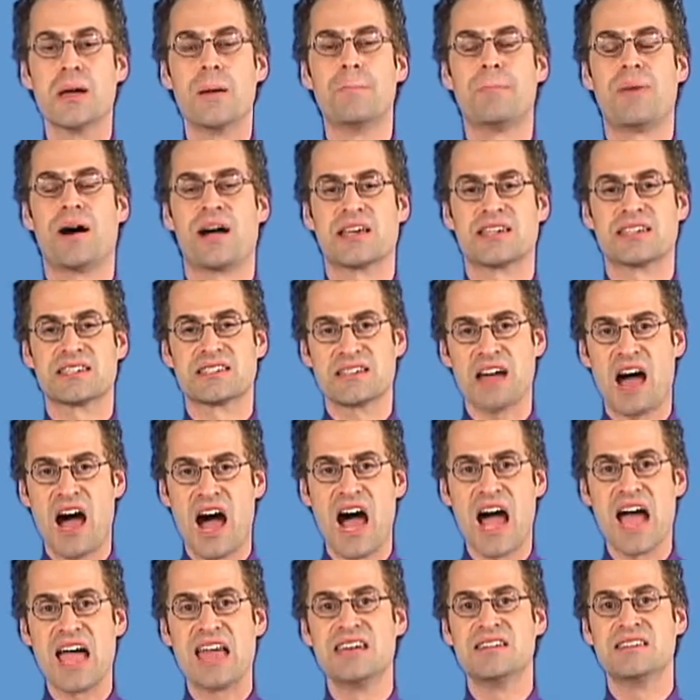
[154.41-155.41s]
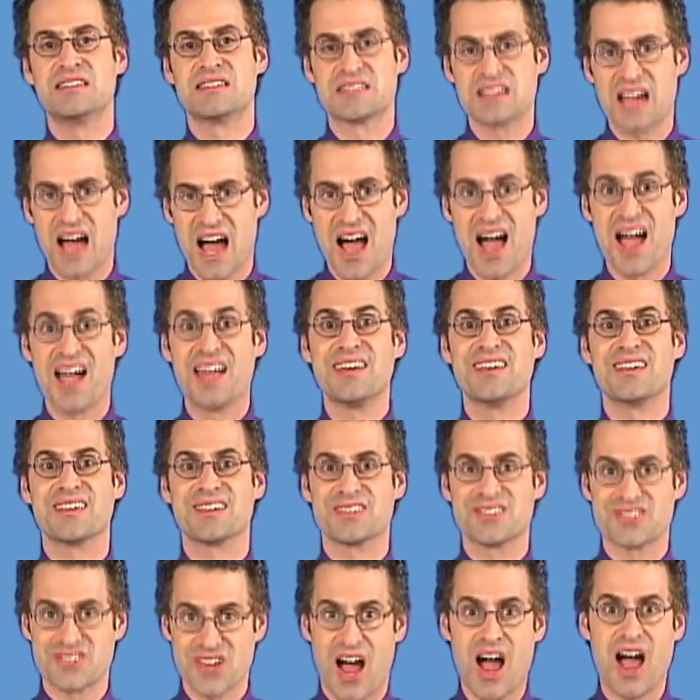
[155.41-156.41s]
by side, side,
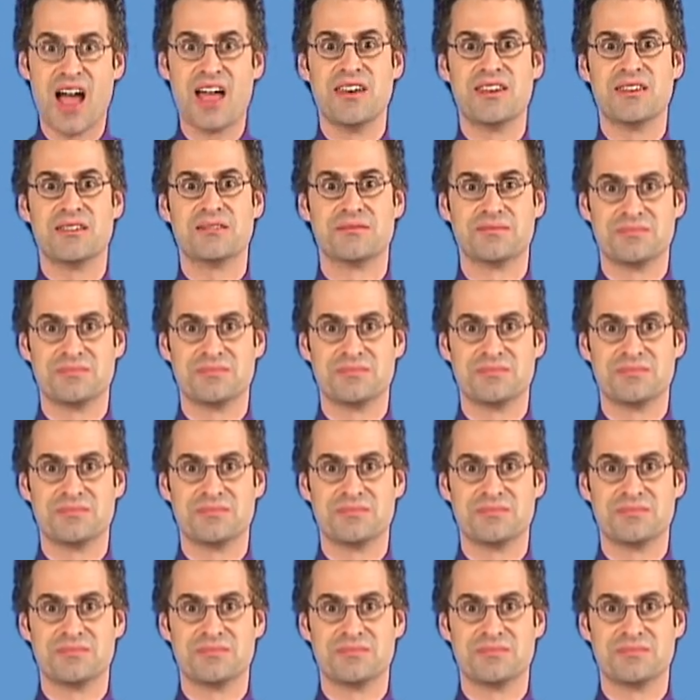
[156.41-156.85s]
side.